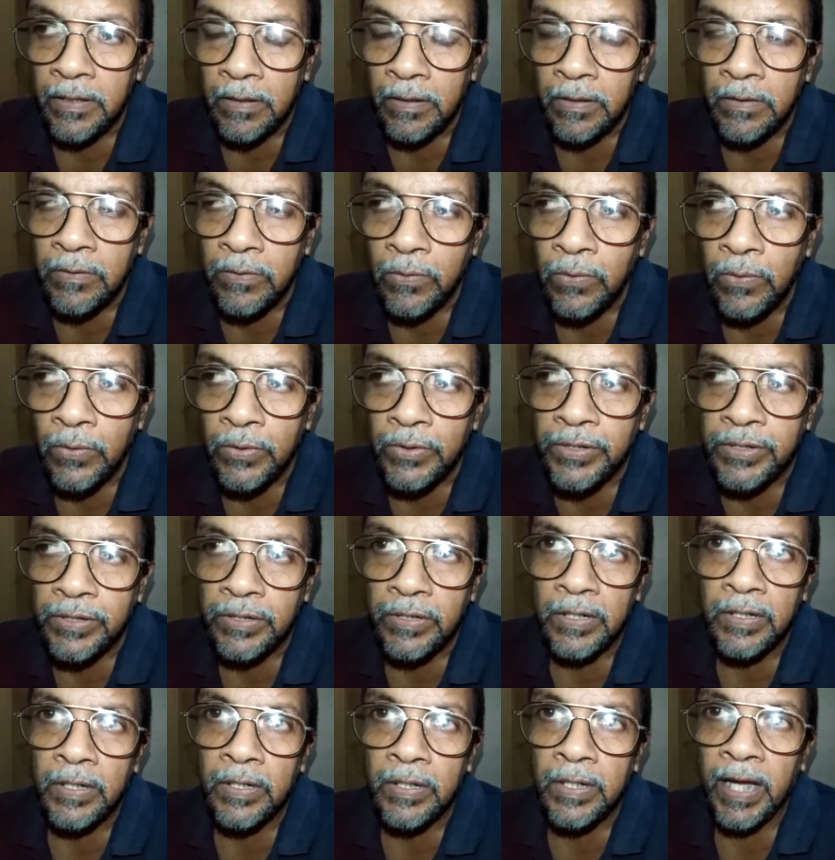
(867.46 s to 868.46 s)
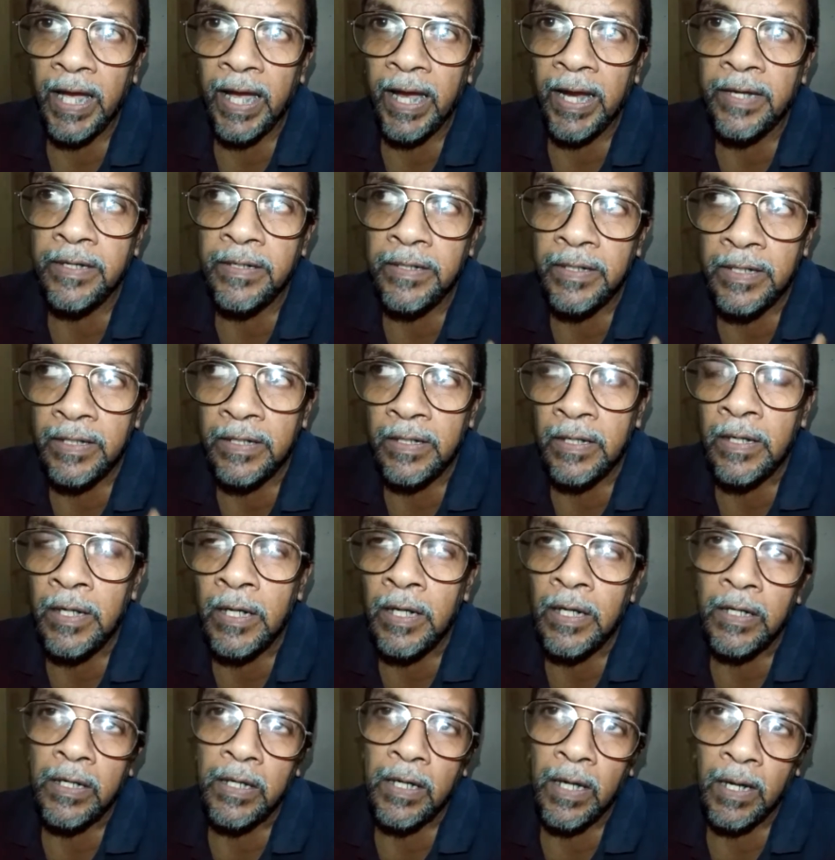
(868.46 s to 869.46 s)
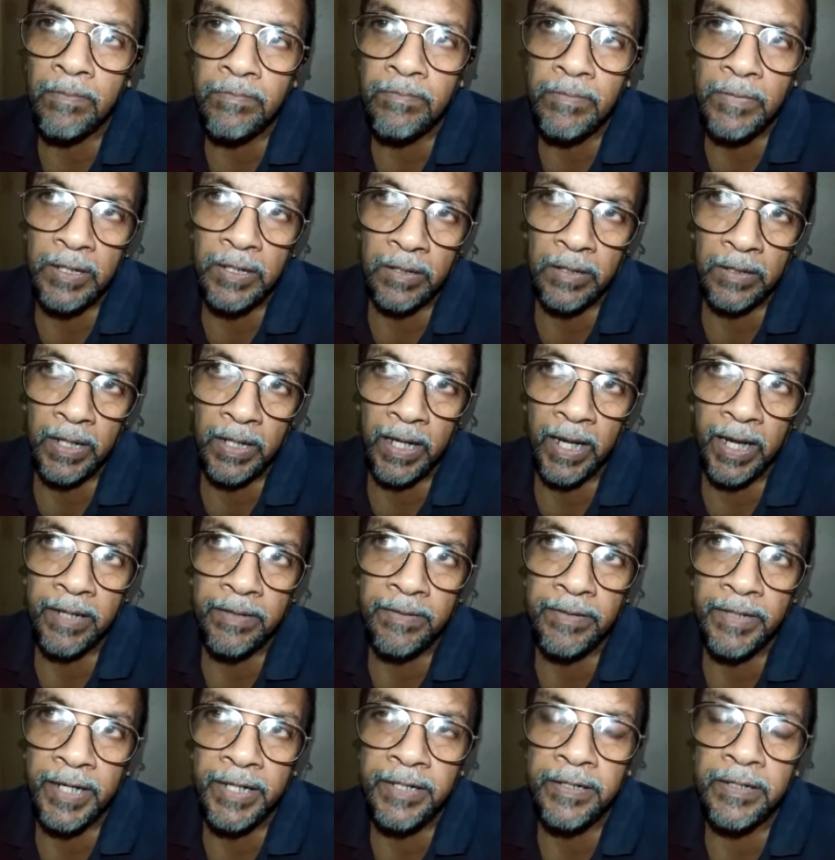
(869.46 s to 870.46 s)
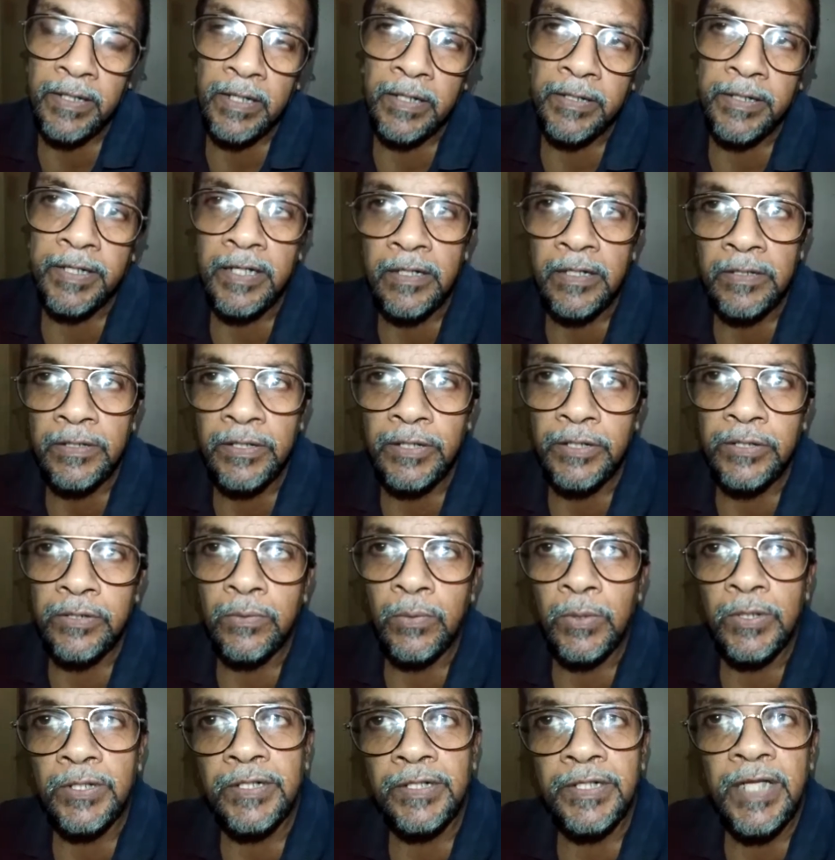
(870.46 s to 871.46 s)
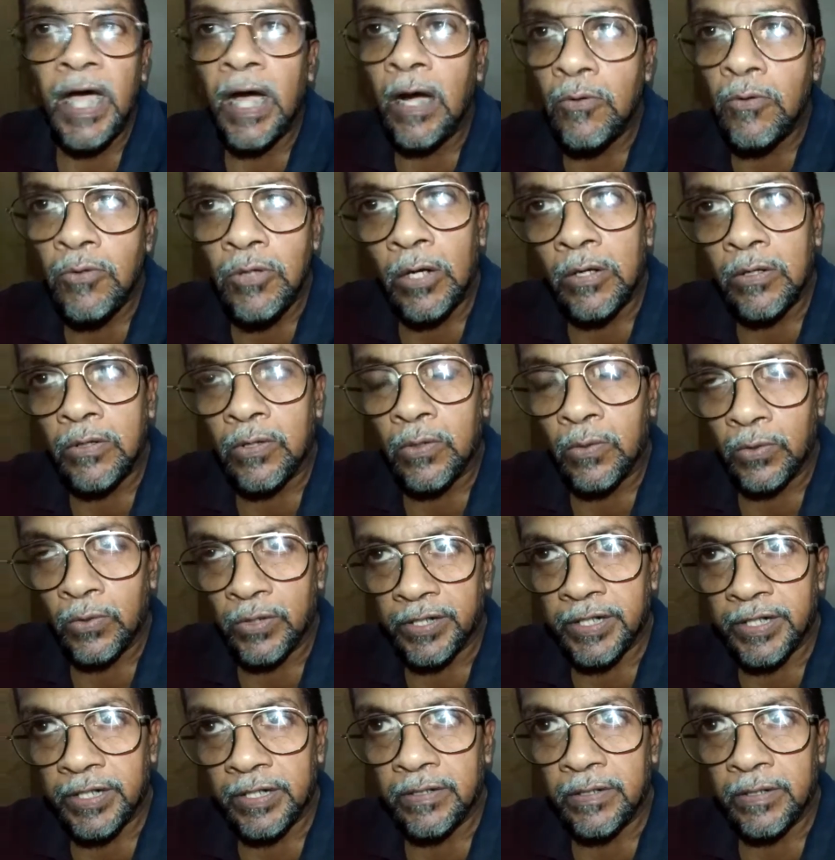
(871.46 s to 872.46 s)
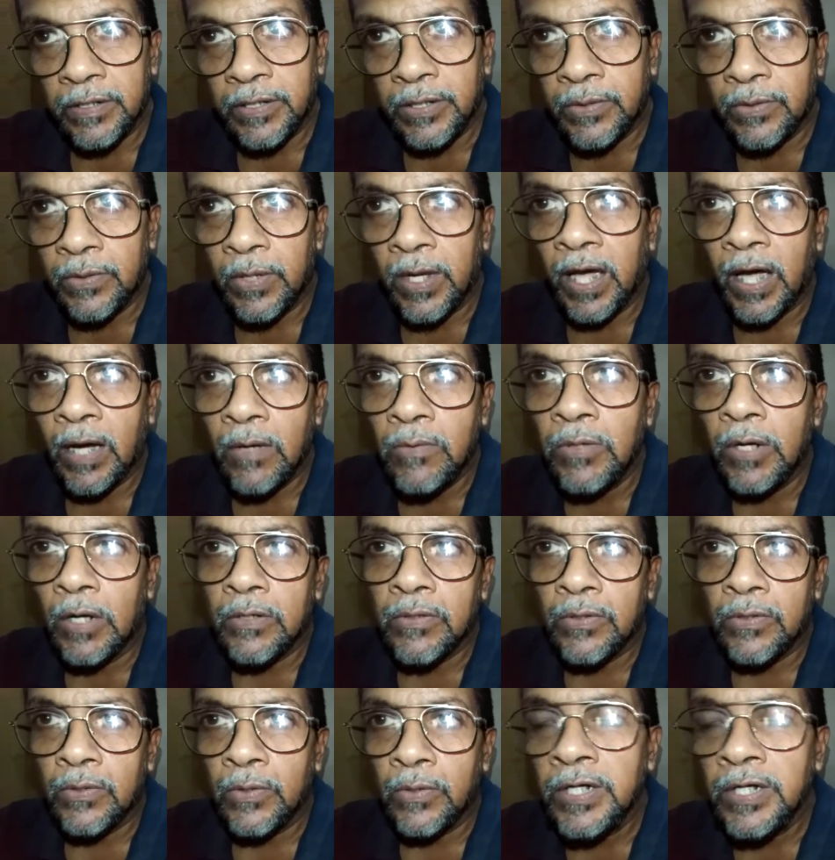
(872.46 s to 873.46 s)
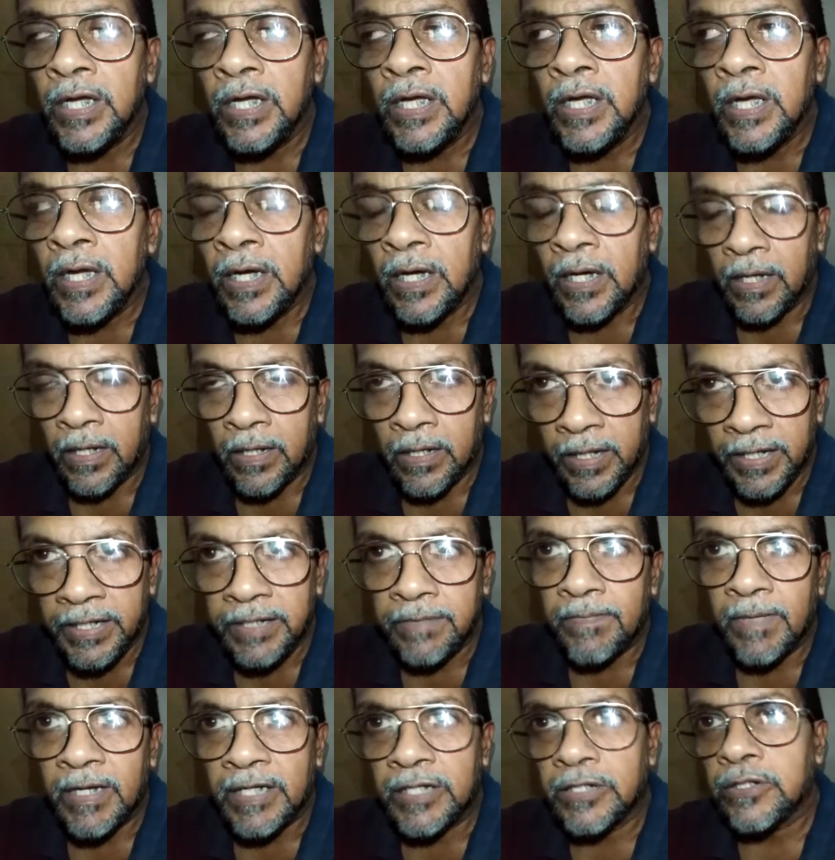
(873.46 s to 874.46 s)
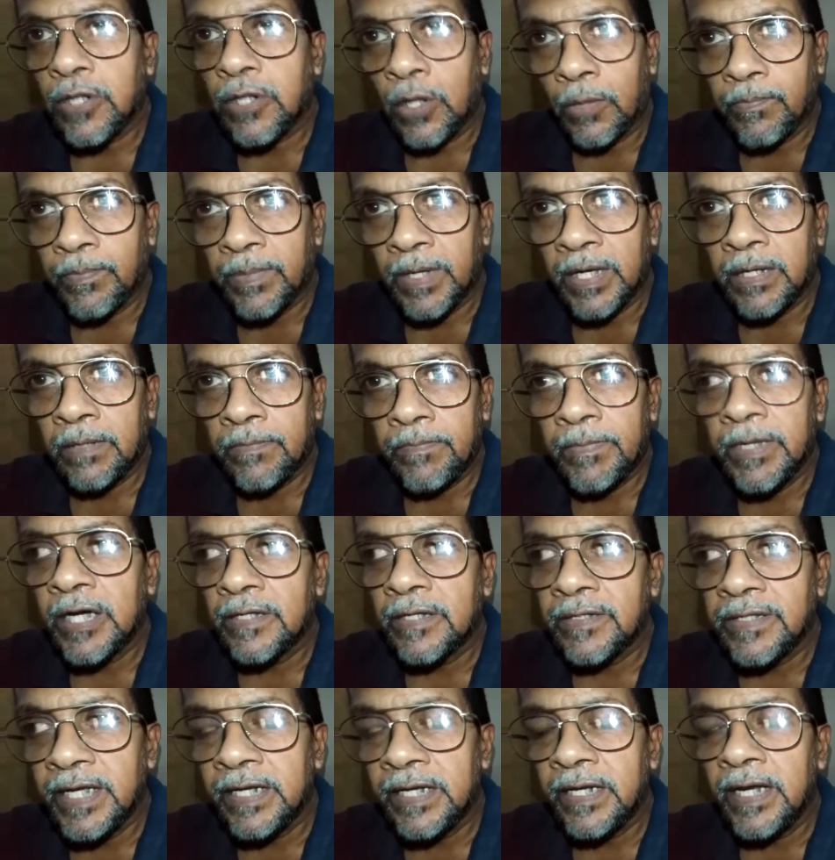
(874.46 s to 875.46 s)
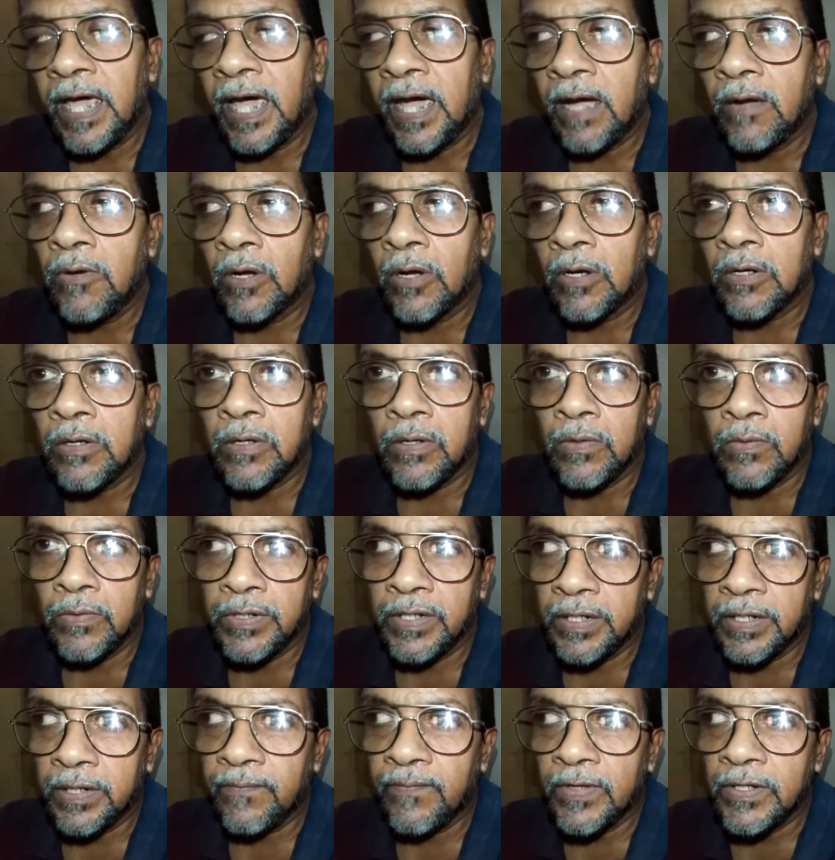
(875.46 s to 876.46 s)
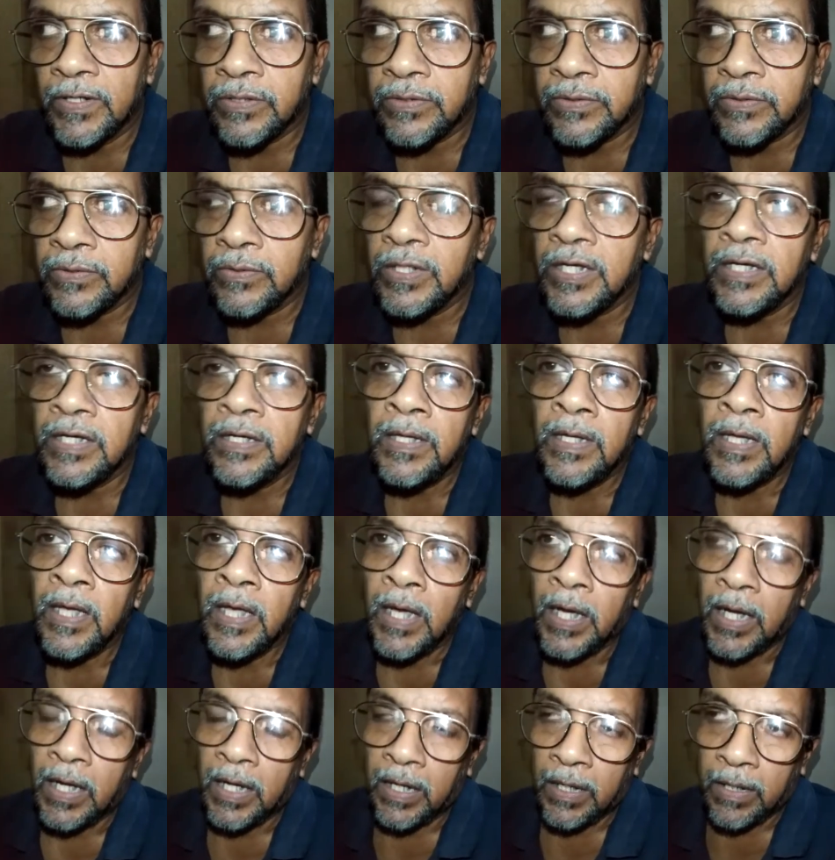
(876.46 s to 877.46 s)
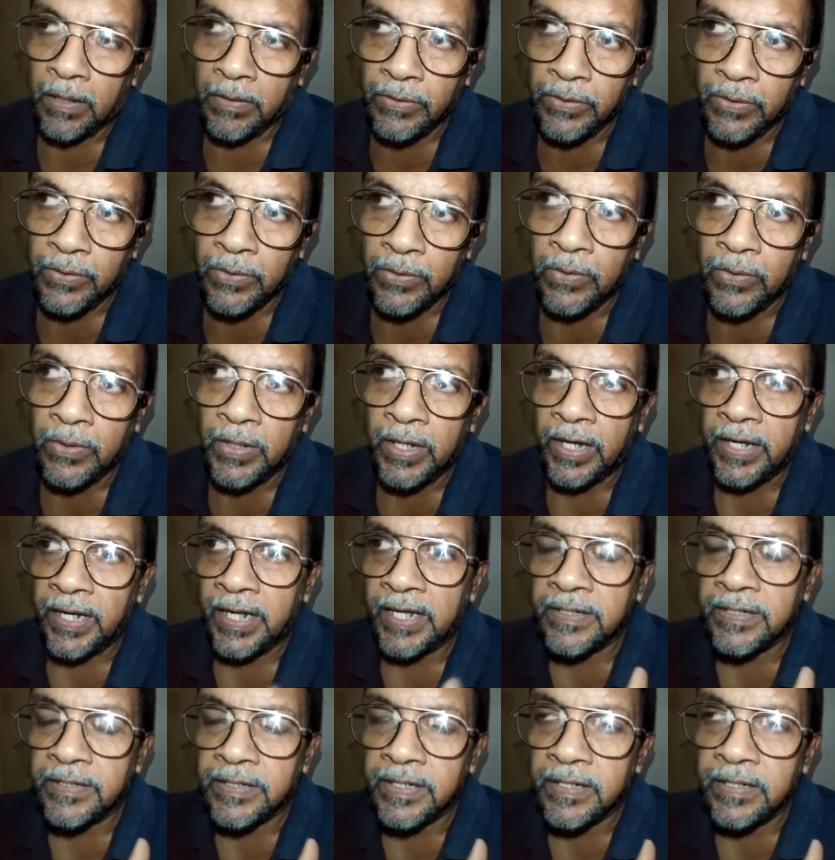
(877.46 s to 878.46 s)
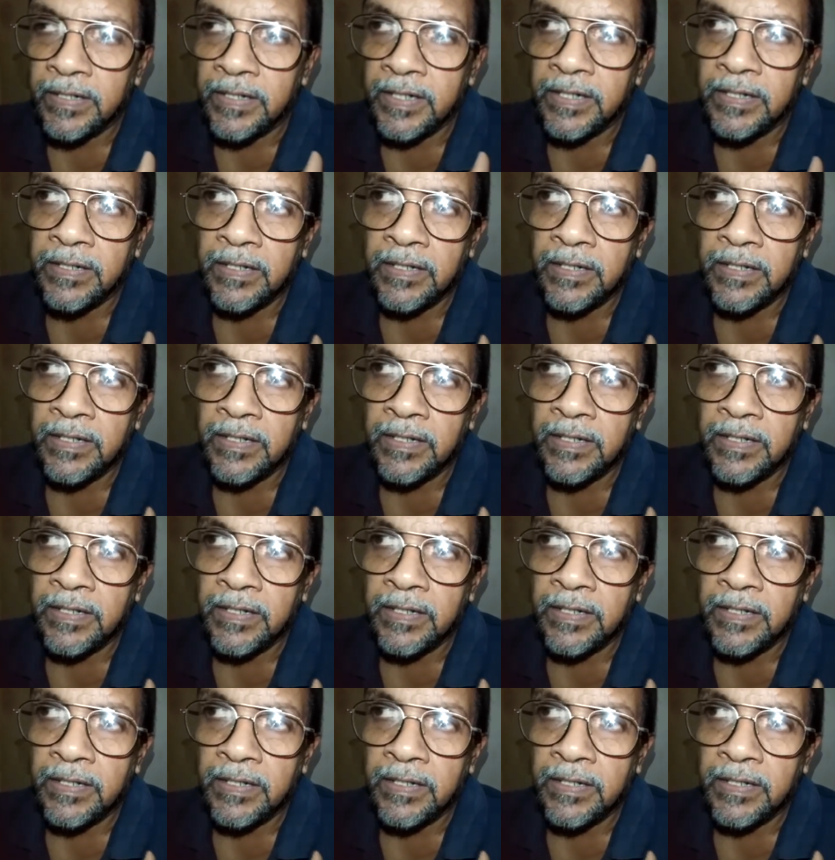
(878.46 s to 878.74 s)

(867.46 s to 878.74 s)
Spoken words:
goes and come and then turns towards the Havelock Road. Havelock Road, it must stop because then Havelock Road refers to the an extended